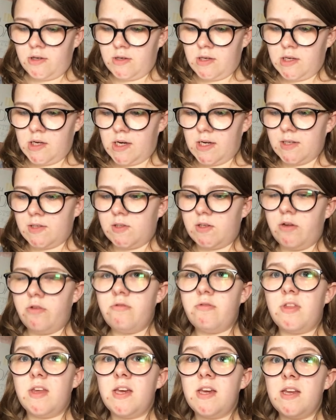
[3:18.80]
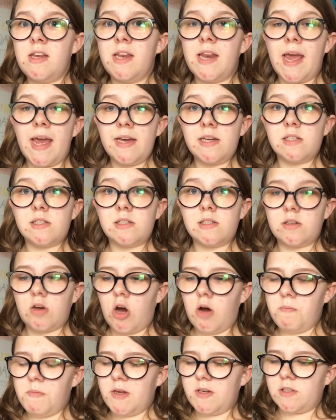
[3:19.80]
Okie dokie, guys. So, the next
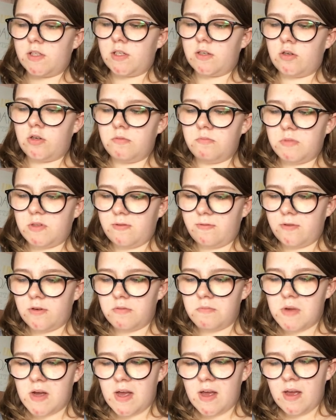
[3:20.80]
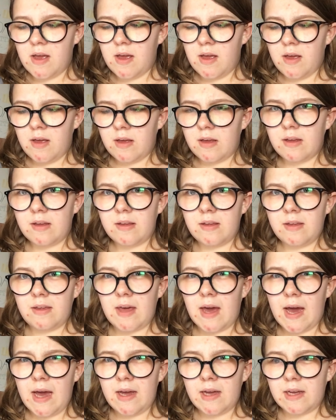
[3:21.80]
comment comes from
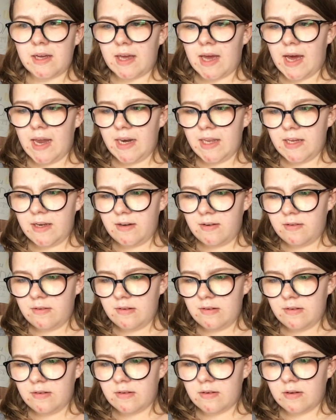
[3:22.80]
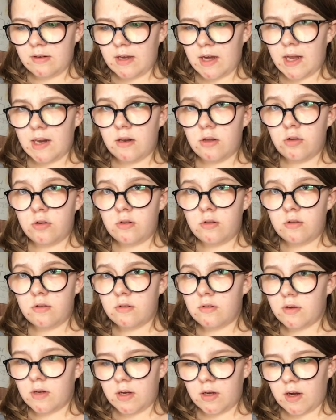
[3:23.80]
Galun.
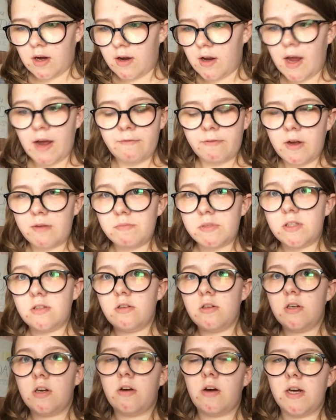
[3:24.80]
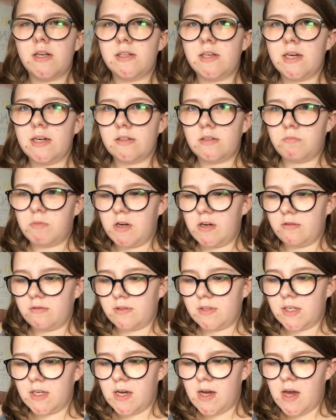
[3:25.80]
I have absolutely no idea how to
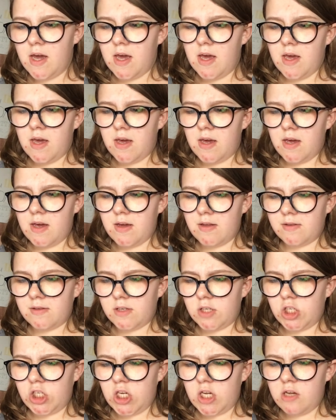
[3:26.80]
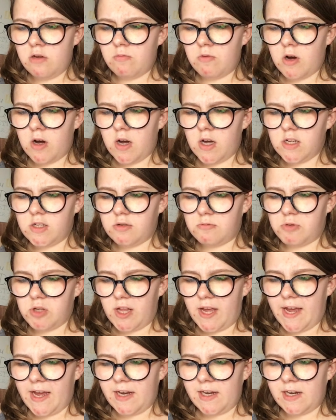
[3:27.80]
pronounce it. It's
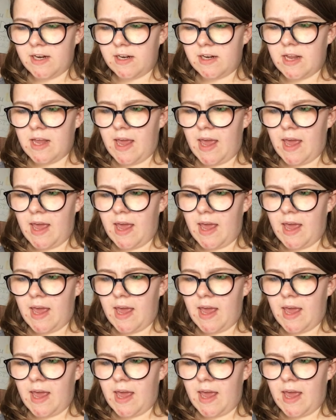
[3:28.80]
GYNNLEN.